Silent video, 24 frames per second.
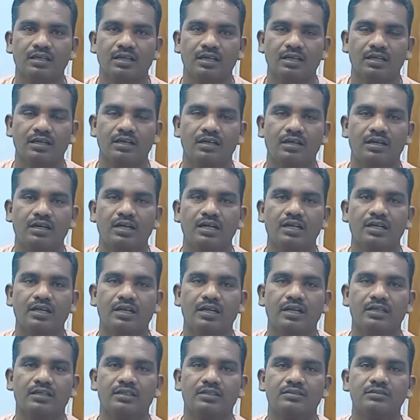A hard
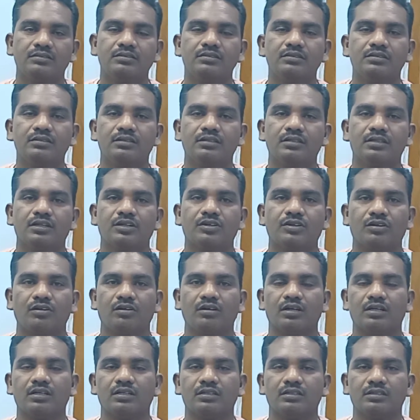nut to
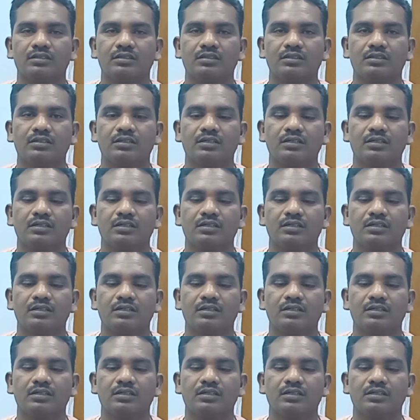crack.